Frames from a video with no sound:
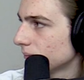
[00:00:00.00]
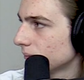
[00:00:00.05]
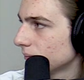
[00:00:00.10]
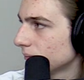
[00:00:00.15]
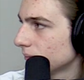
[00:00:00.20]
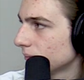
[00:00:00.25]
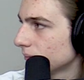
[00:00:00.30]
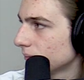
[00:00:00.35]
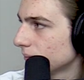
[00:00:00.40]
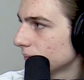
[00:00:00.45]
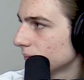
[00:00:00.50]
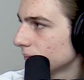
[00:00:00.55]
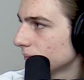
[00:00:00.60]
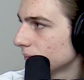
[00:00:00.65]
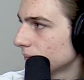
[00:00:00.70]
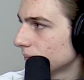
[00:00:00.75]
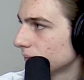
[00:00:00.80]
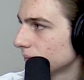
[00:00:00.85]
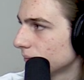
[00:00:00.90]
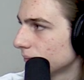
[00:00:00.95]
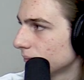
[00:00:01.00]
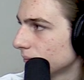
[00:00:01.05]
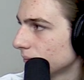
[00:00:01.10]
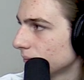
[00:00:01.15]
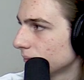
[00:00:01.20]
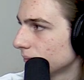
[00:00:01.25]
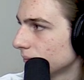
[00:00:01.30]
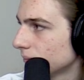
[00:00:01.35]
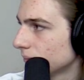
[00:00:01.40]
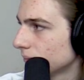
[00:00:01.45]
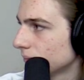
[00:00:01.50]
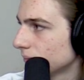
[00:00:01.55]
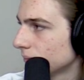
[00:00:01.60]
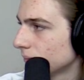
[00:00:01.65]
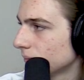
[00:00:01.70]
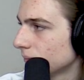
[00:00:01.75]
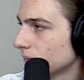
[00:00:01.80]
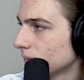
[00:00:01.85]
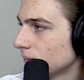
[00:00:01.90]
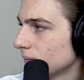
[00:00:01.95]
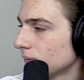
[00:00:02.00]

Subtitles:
(silent)